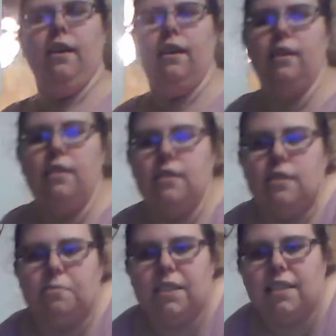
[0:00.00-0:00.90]

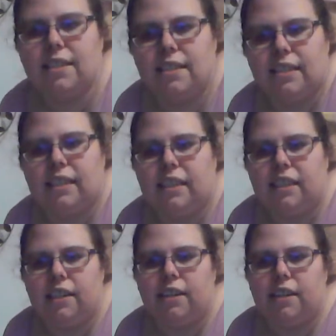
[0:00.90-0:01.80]
Let's see
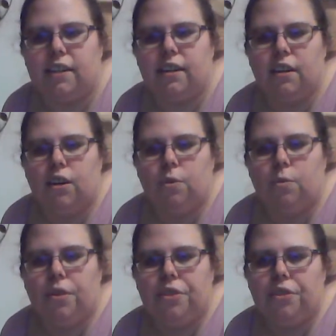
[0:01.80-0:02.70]
here.
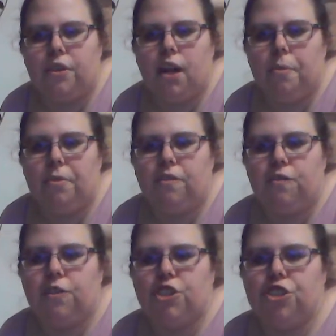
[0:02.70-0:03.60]
1/3 cup
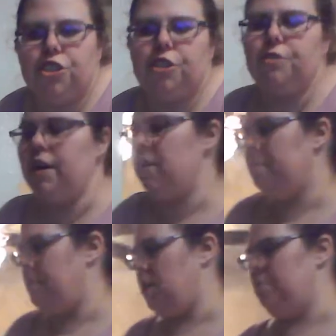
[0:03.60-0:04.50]
freshly
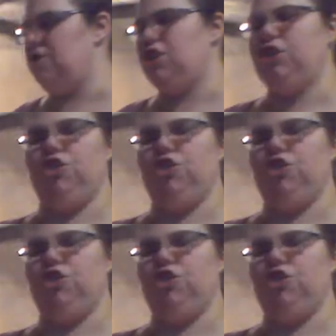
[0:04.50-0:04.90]
grated Parmesan